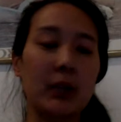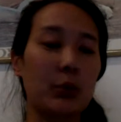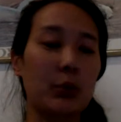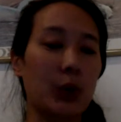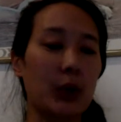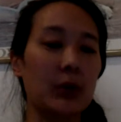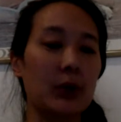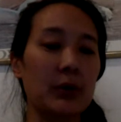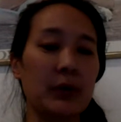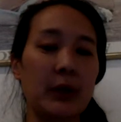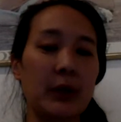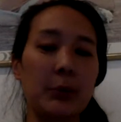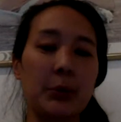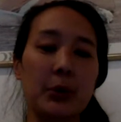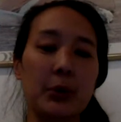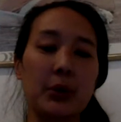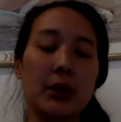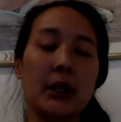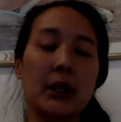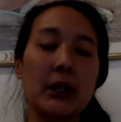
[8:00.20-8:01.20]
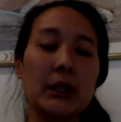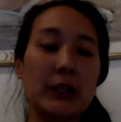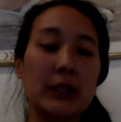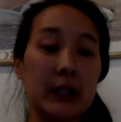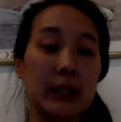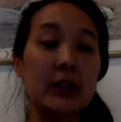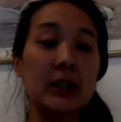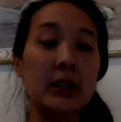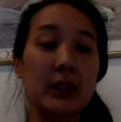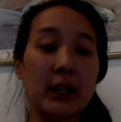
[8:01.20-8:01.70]
water vapor
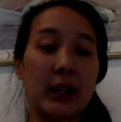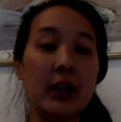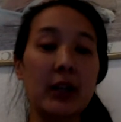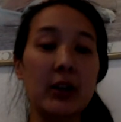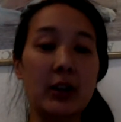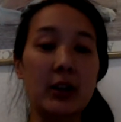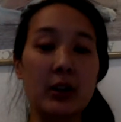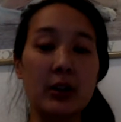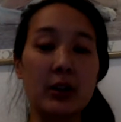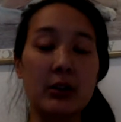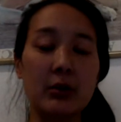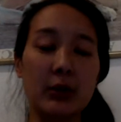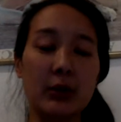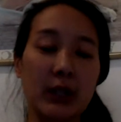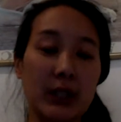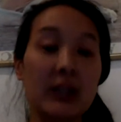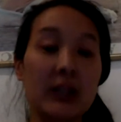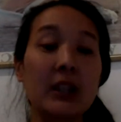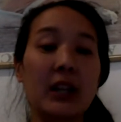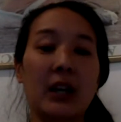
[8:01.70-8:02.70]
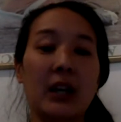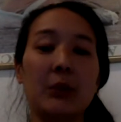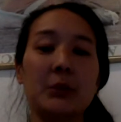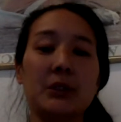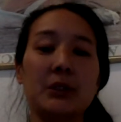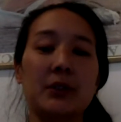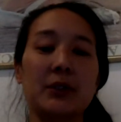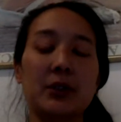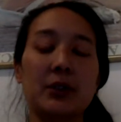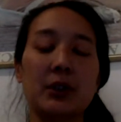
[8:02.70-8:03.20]
in the air, right, in the
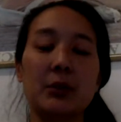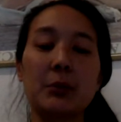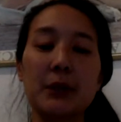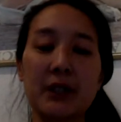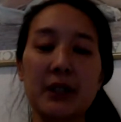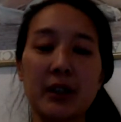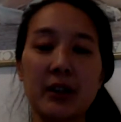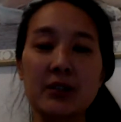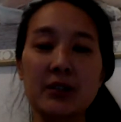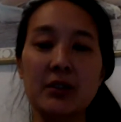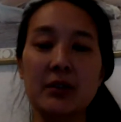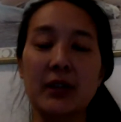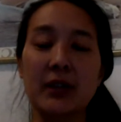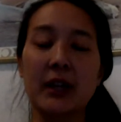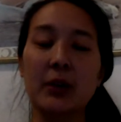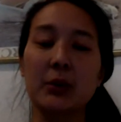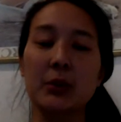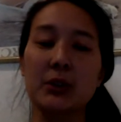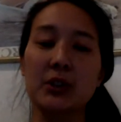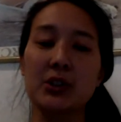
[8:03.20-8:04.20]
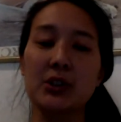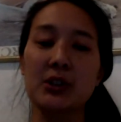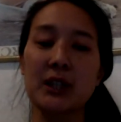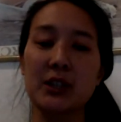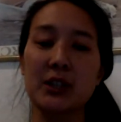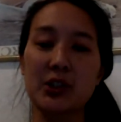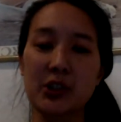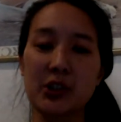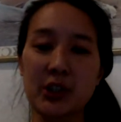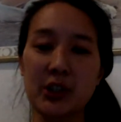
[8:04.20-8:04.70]
atmosphere. And because of that, when the
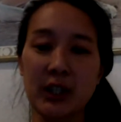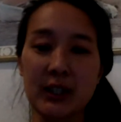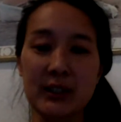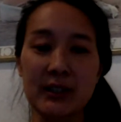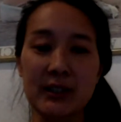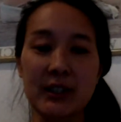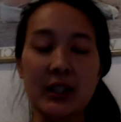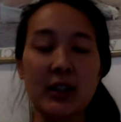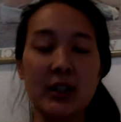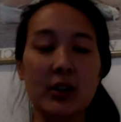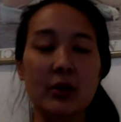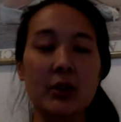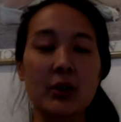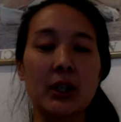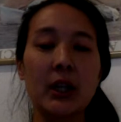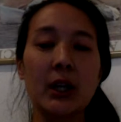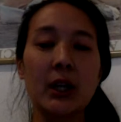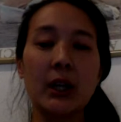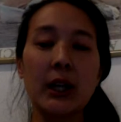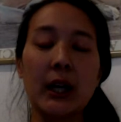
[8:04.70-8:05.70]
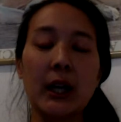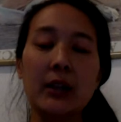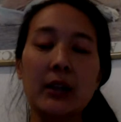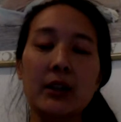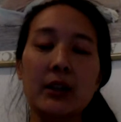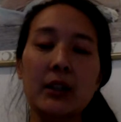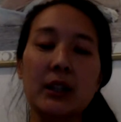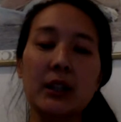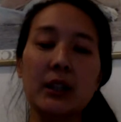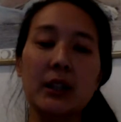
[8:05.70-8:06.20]
sun shines down
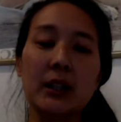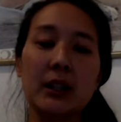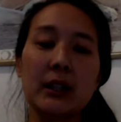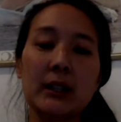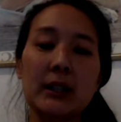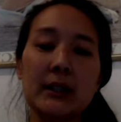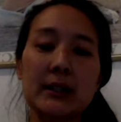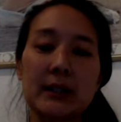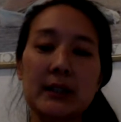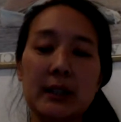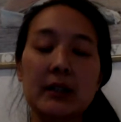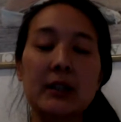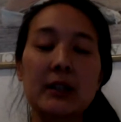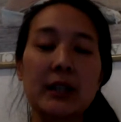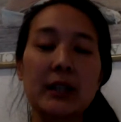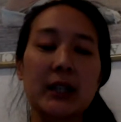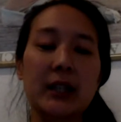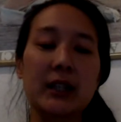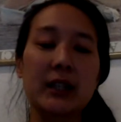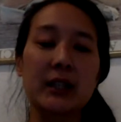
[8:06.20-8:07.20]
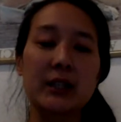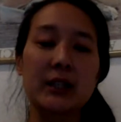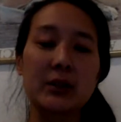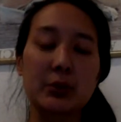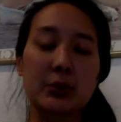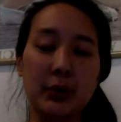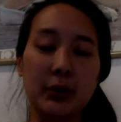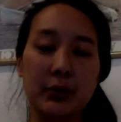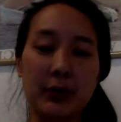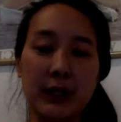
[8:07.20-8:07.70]
and the sunlight is
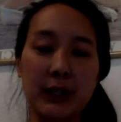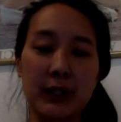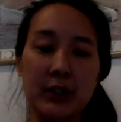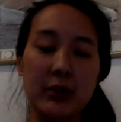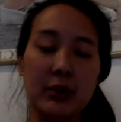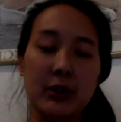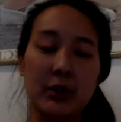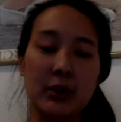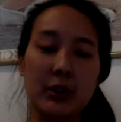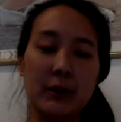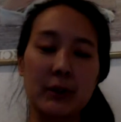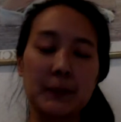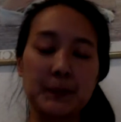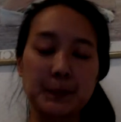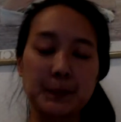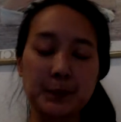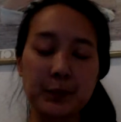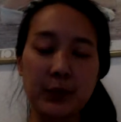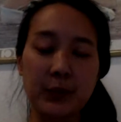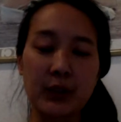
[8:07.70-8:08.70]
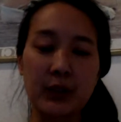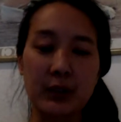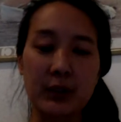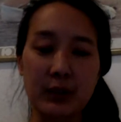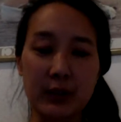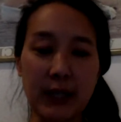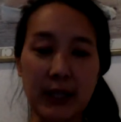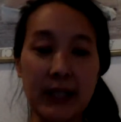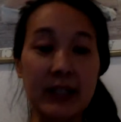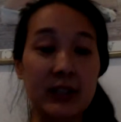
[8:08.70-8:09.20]
the
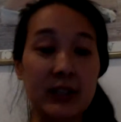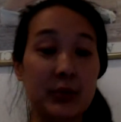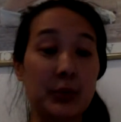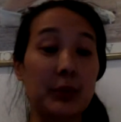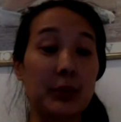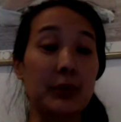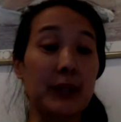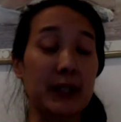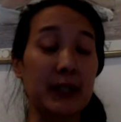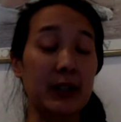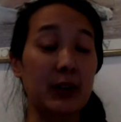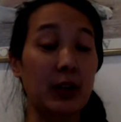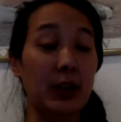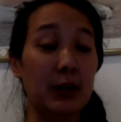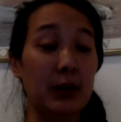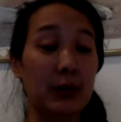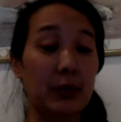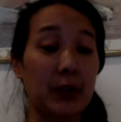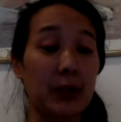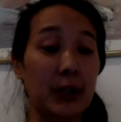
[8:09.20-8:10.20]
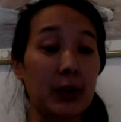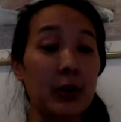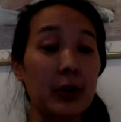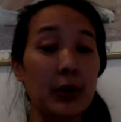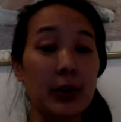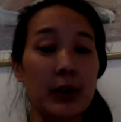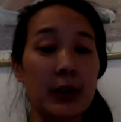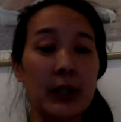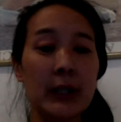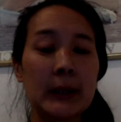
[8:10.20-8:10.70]
light is reflected off of the
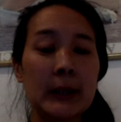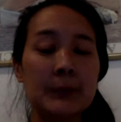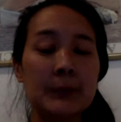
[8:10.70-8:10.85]
earth,